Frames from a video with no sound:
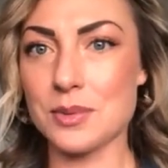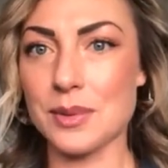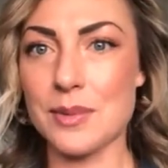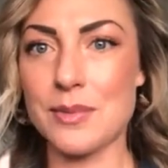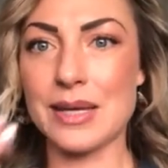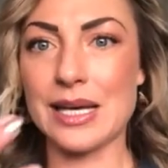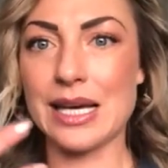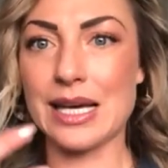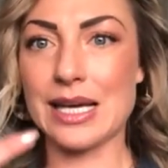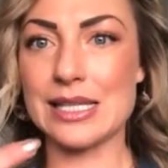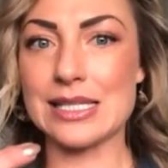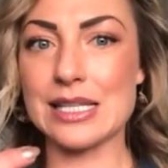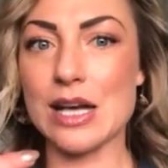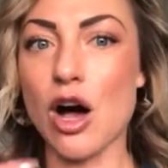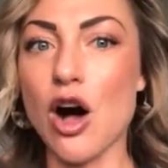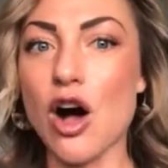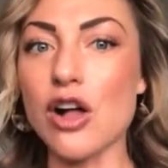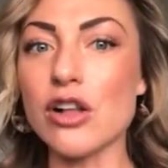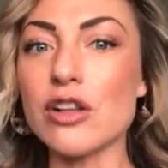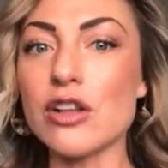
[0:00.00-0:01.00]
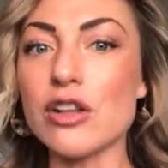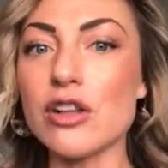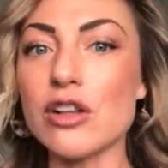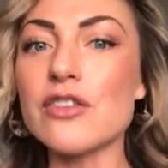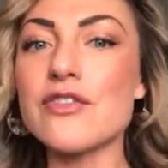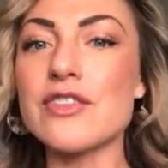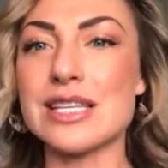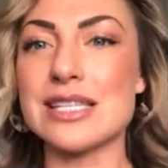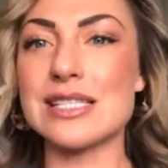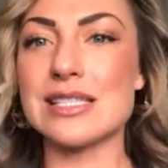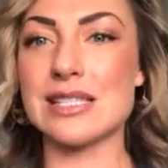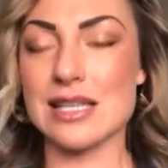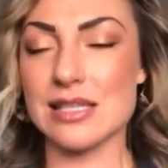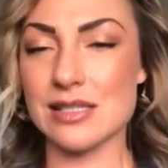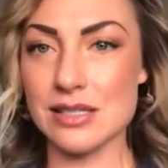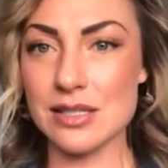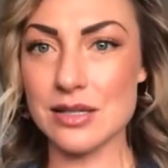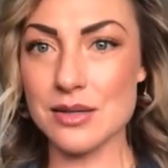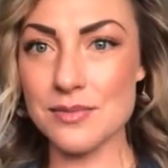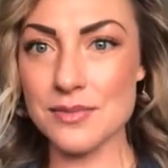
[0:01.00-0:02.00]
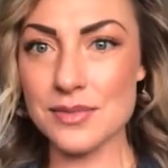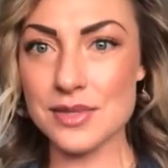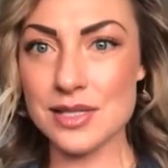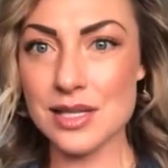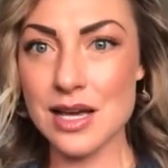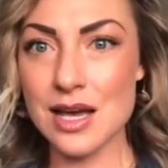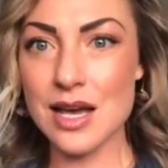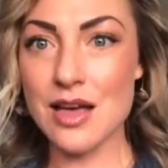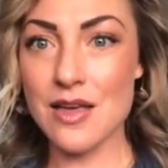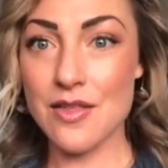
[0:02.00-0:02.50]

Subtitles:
because all of the systems